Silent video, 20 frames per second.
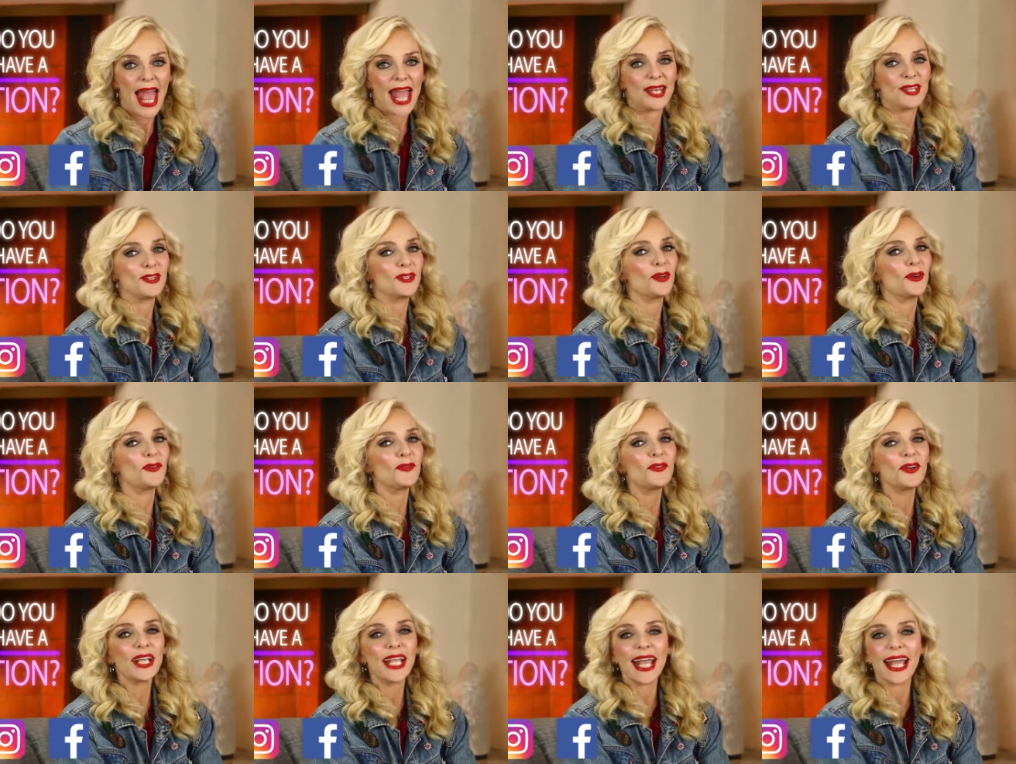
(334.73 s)
And
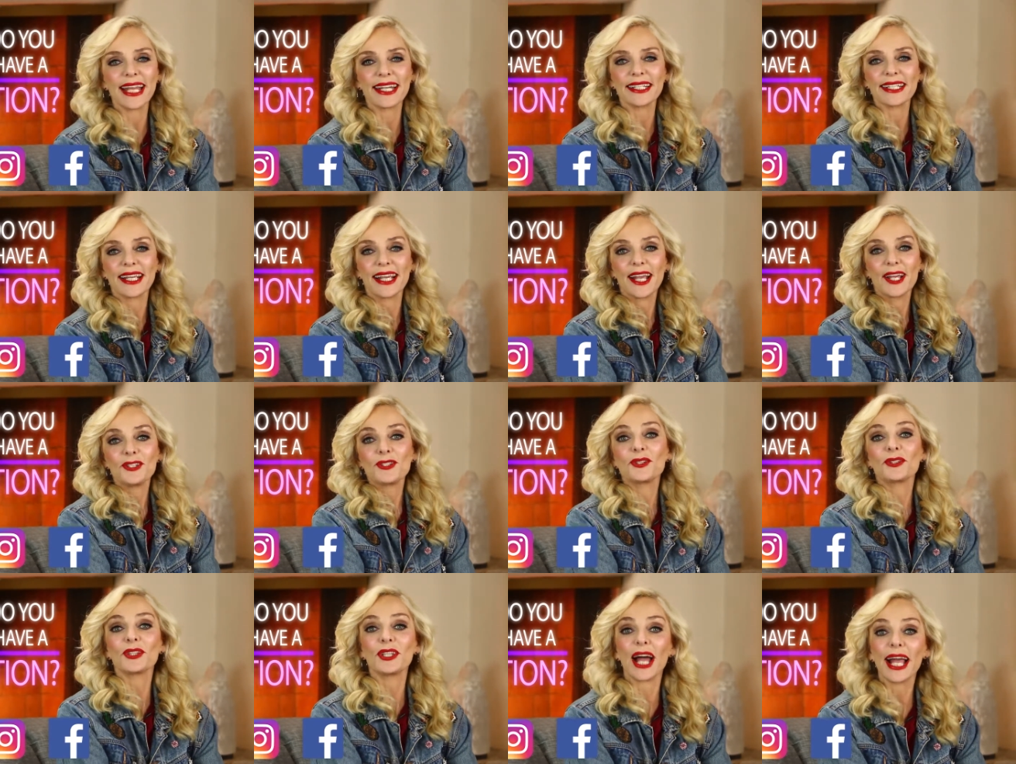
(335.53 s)
don't forget
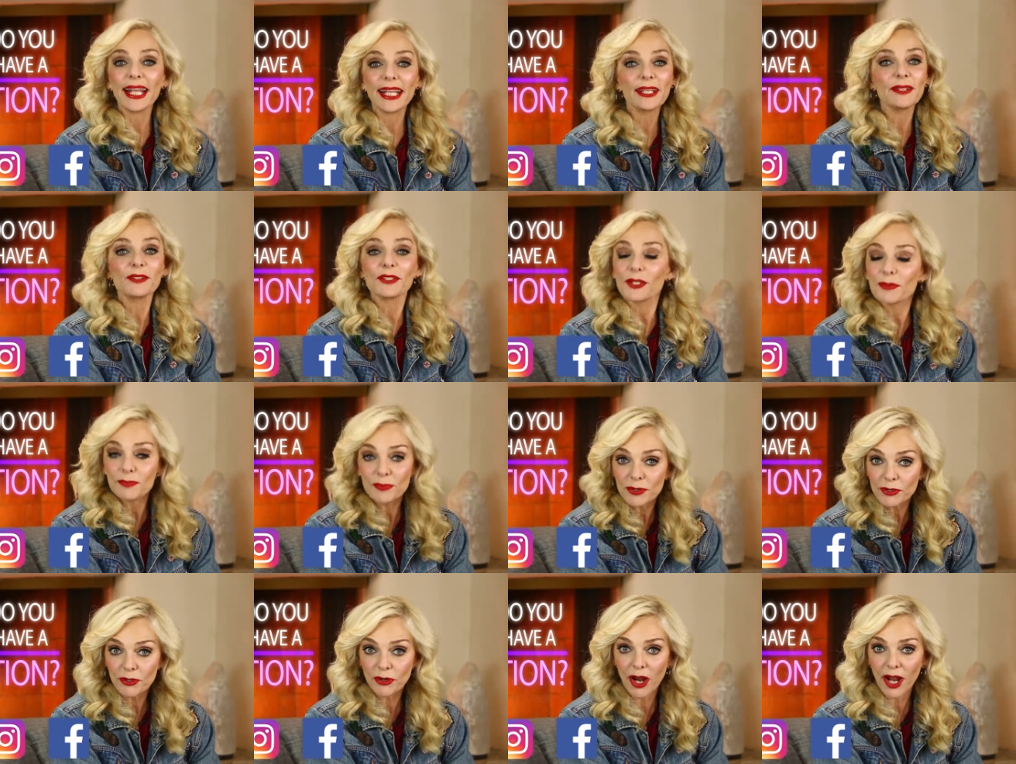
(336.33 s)
to like and
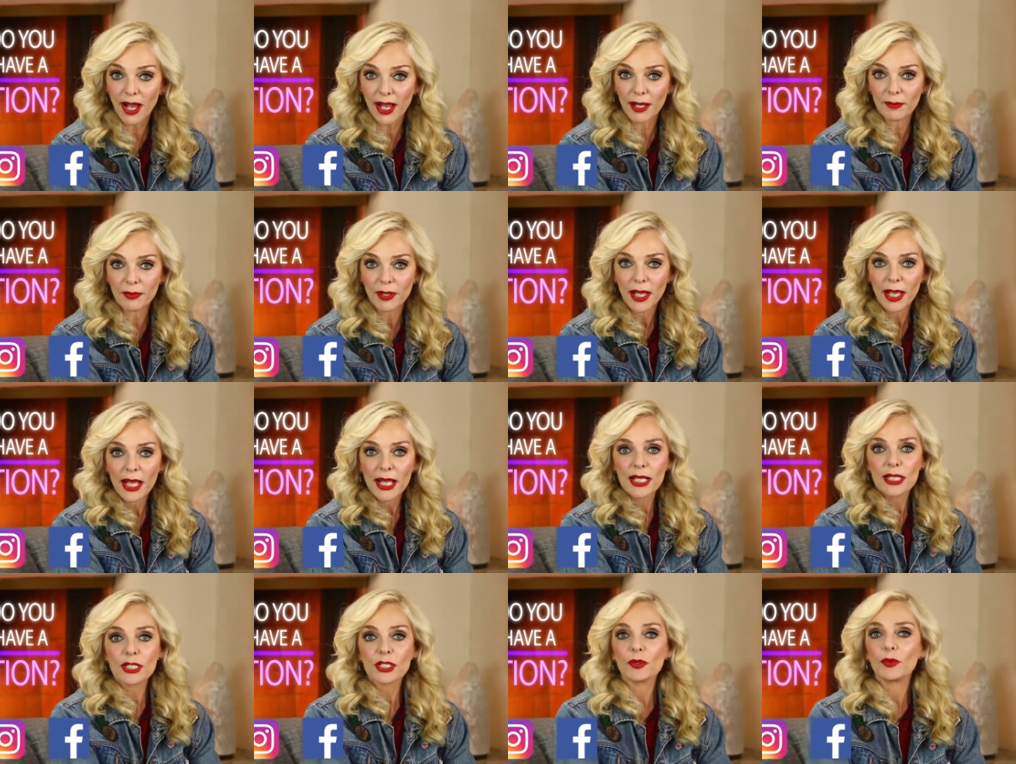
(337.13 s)
subscribe
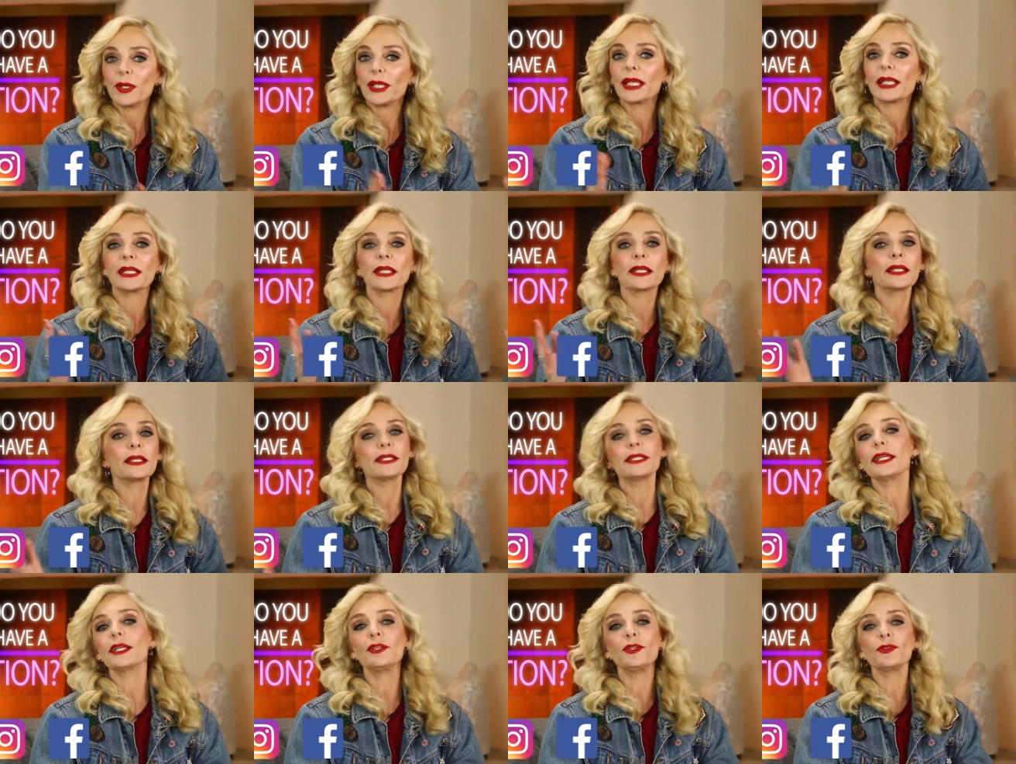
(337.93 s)
so we can
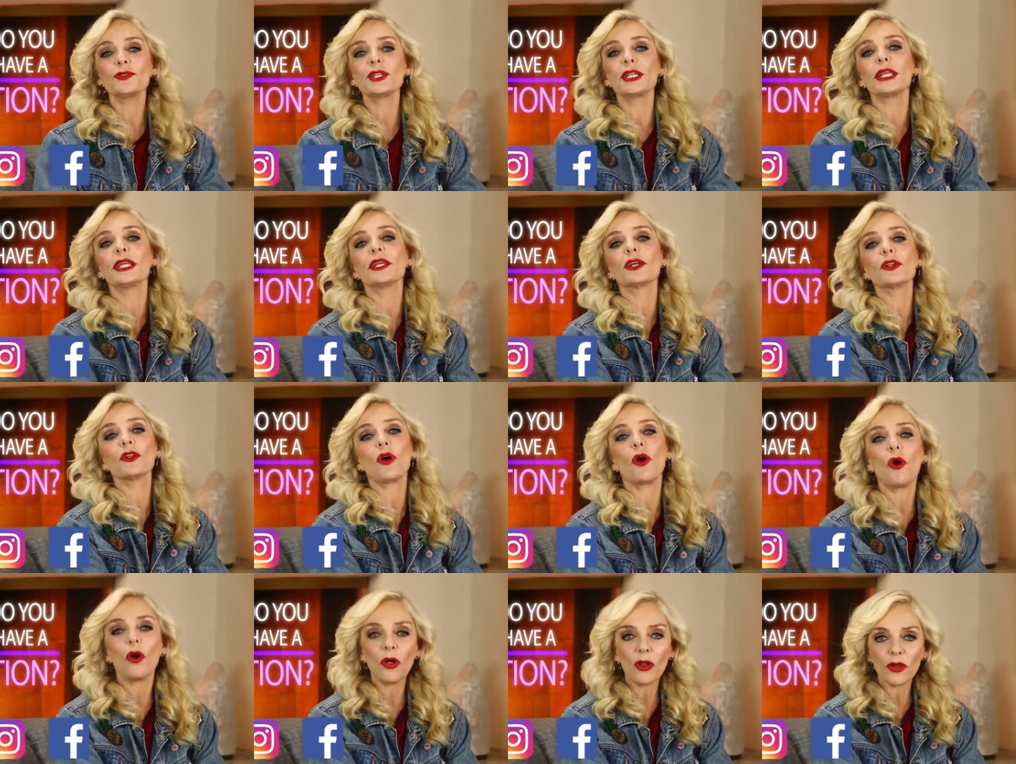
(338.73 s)
continue to heal
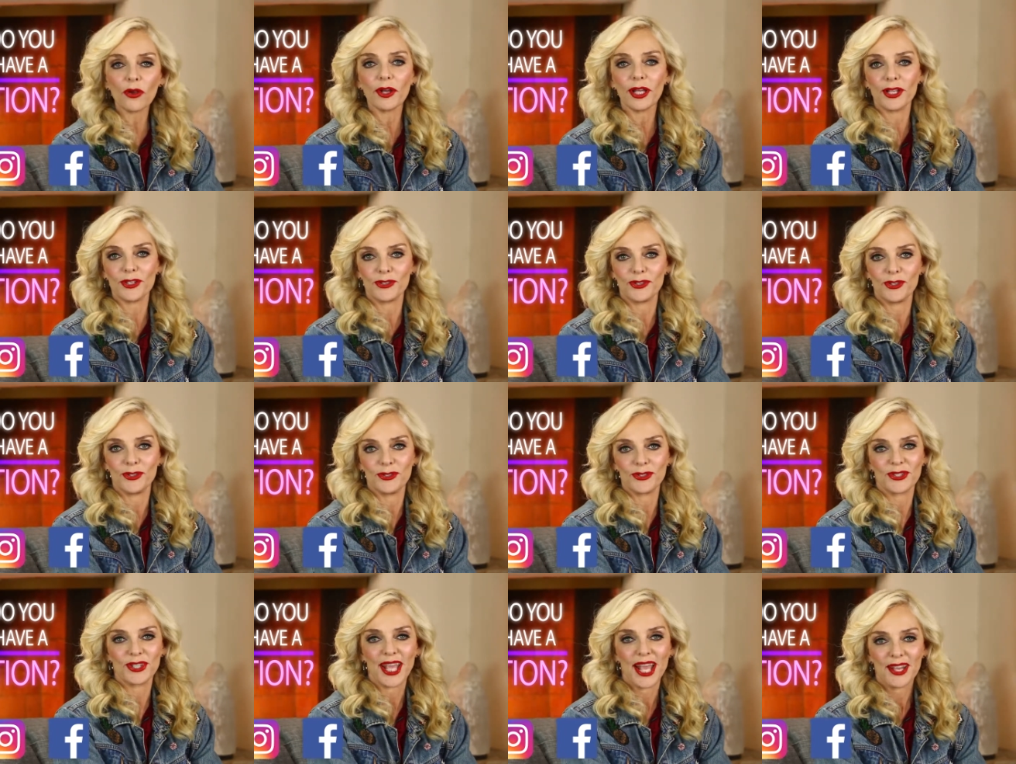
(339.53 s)
all our
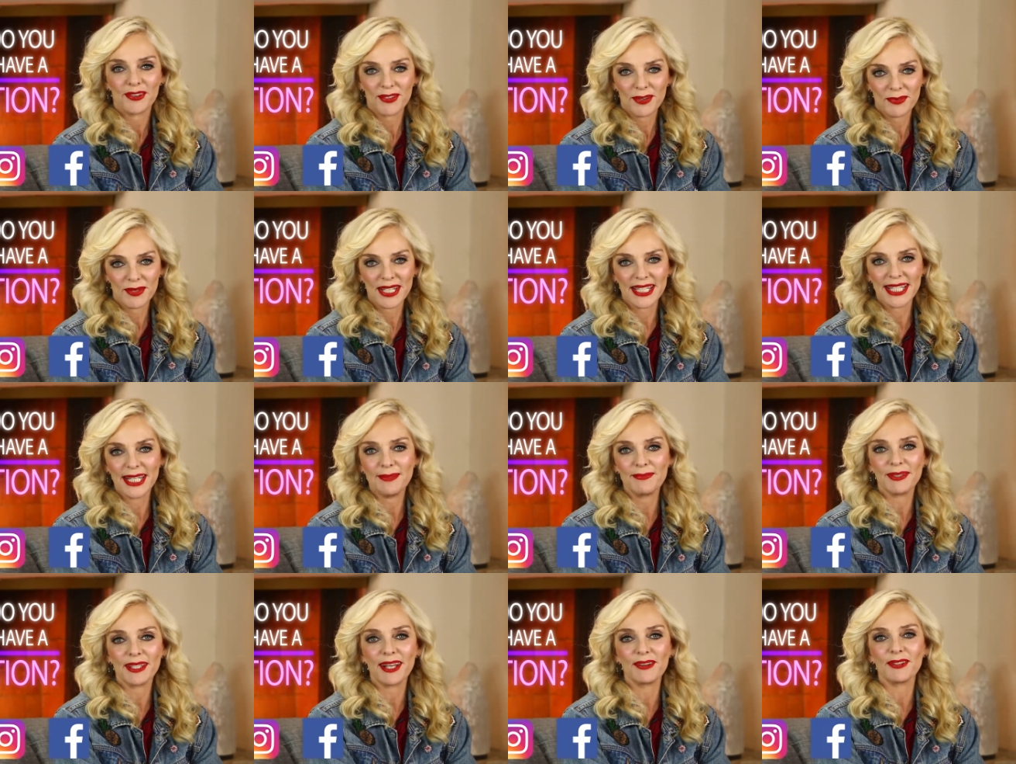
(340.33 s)
issues from the
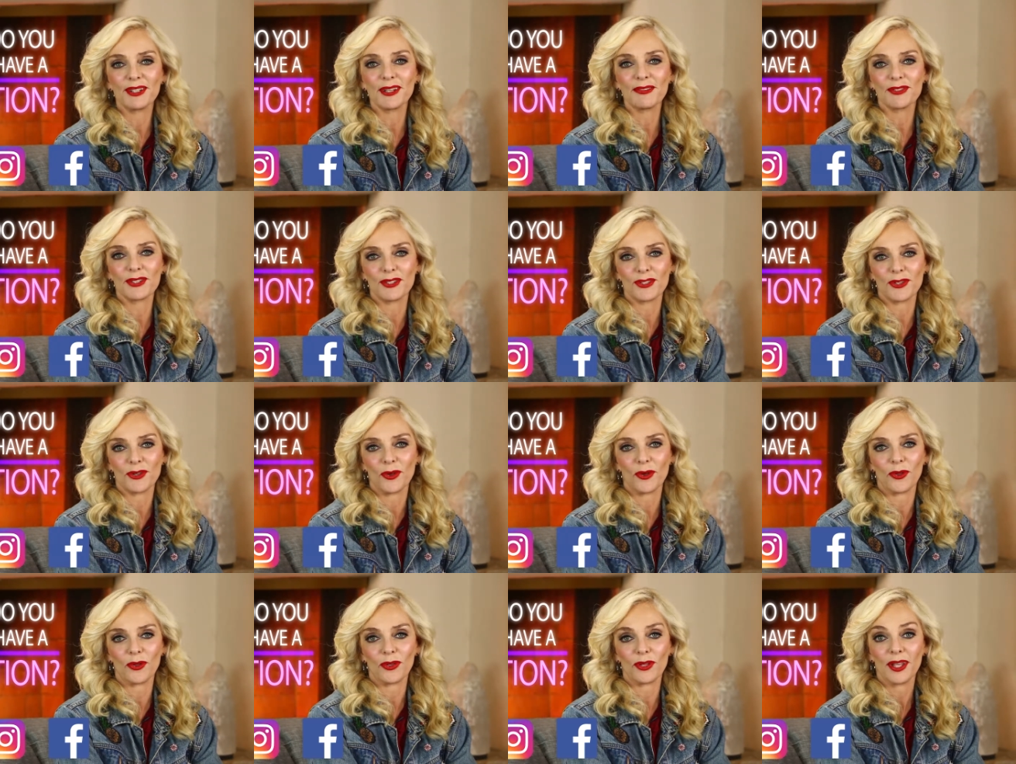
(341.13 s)
deep level of the
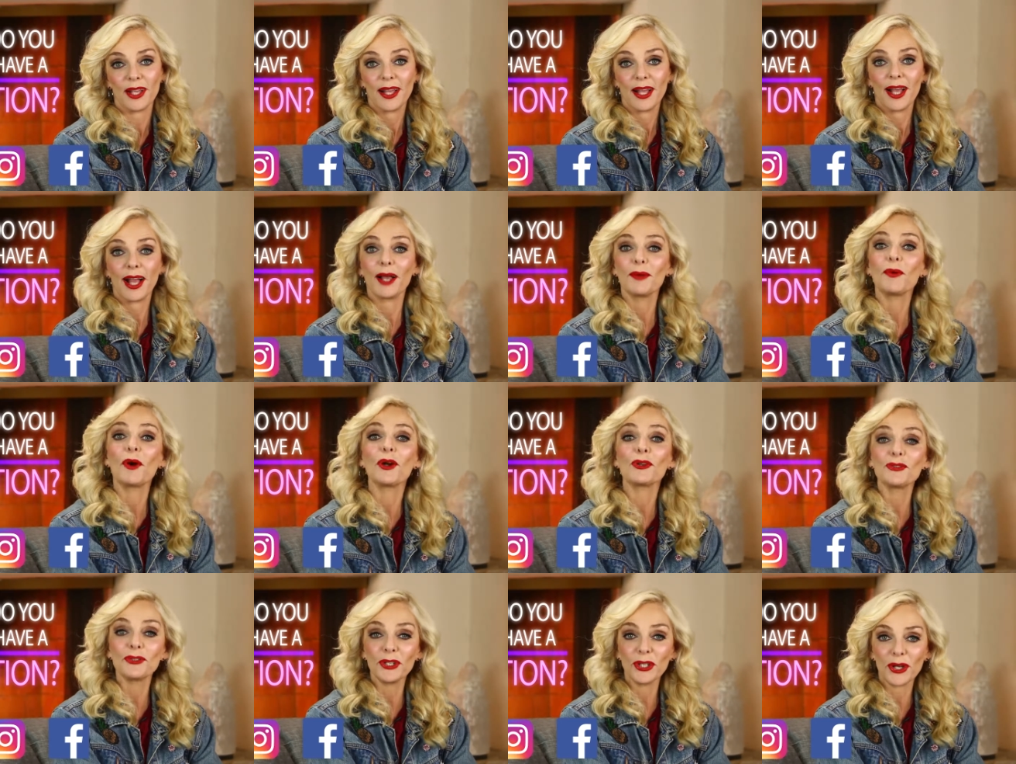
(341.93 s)
soul. I'm
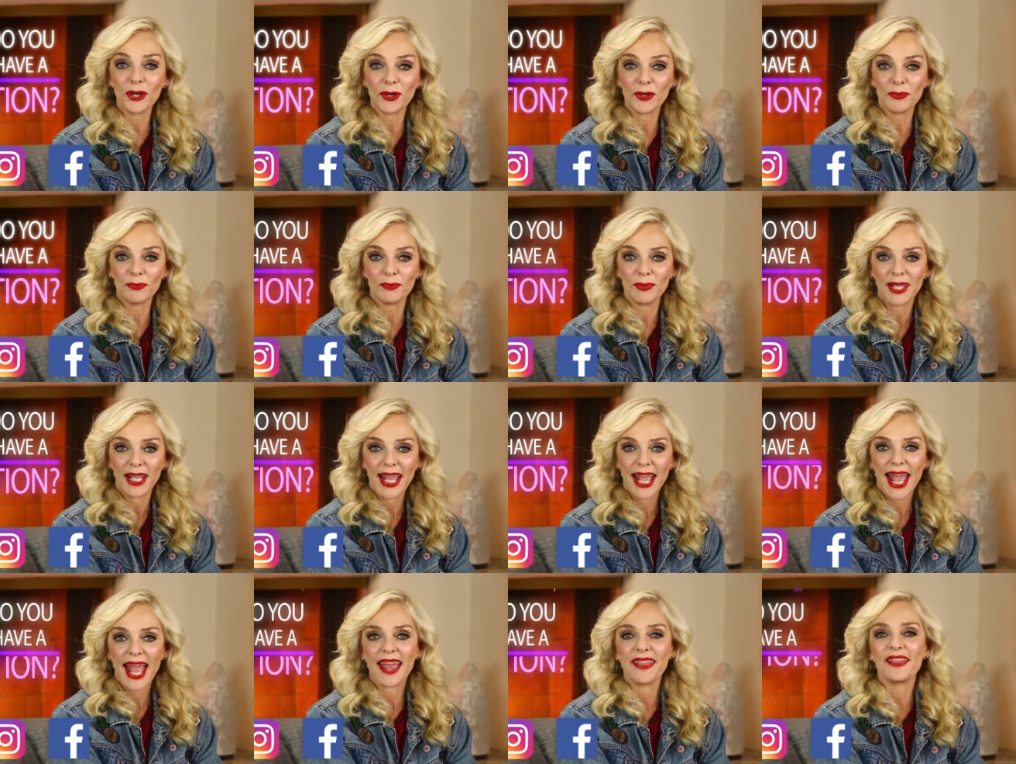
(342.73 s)
Audrey Hope,
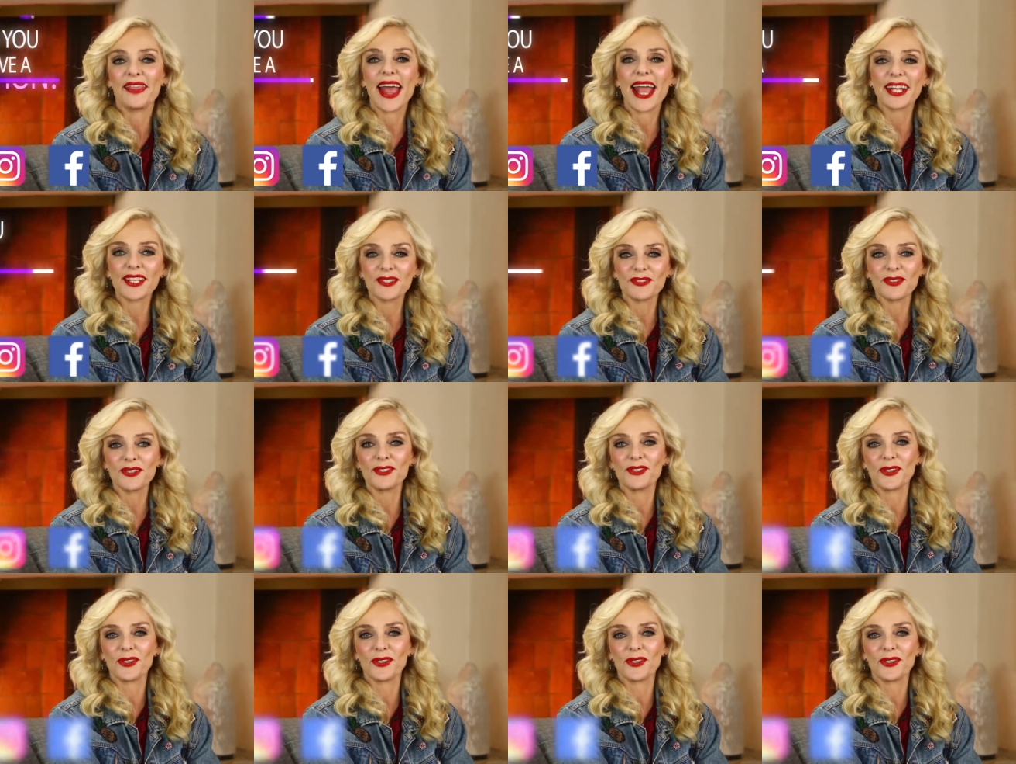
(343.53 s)
and thanks for